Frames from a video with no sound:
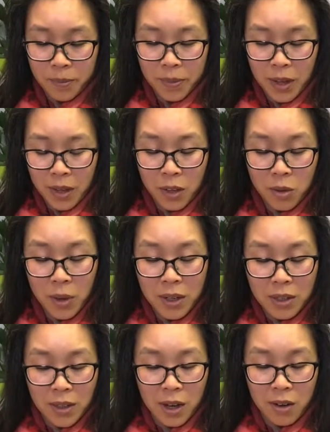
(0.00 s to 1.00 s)
another one
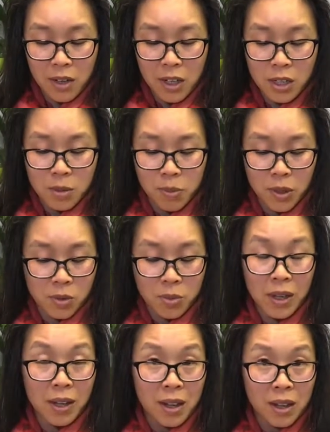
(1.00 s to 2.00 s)
in there is
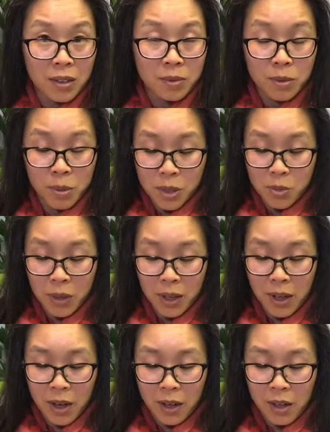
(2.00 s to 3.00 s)
boswellia.
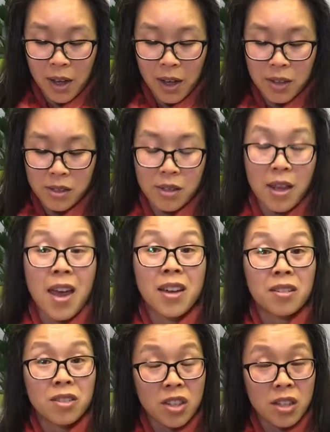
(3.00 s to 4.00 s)
Boswellia has the
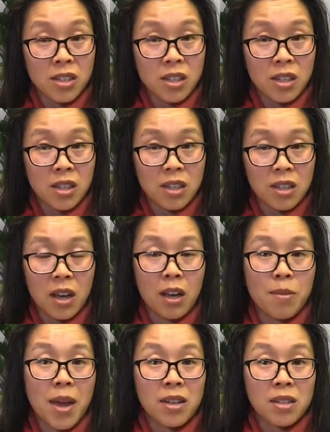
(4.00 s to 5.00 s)
analgesic,
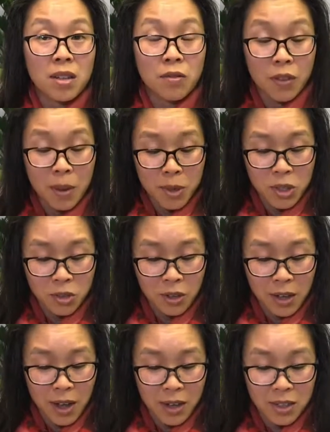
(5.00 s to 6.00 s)

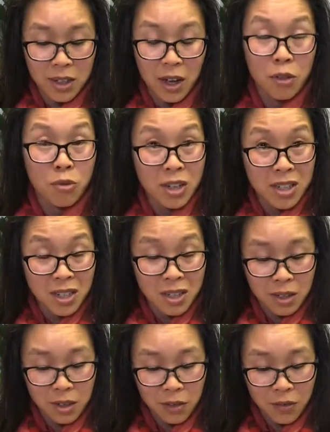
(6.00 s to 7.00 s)
anti-inflammatory, anti-arthritic
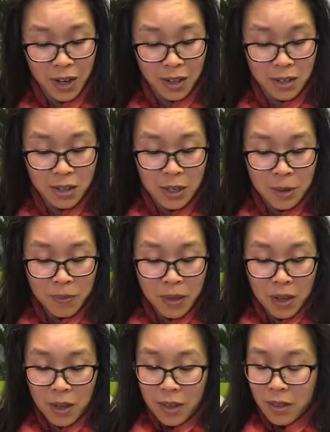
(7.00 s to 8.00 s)
effect.
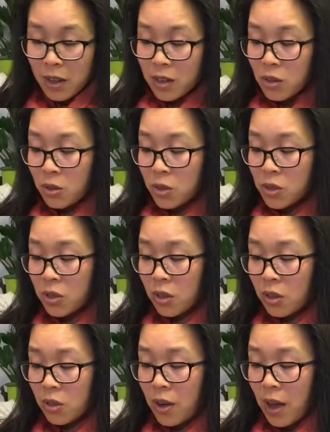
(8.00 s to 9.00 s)
There's also
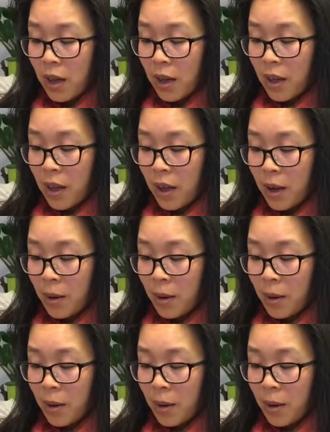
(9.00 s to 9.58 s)
a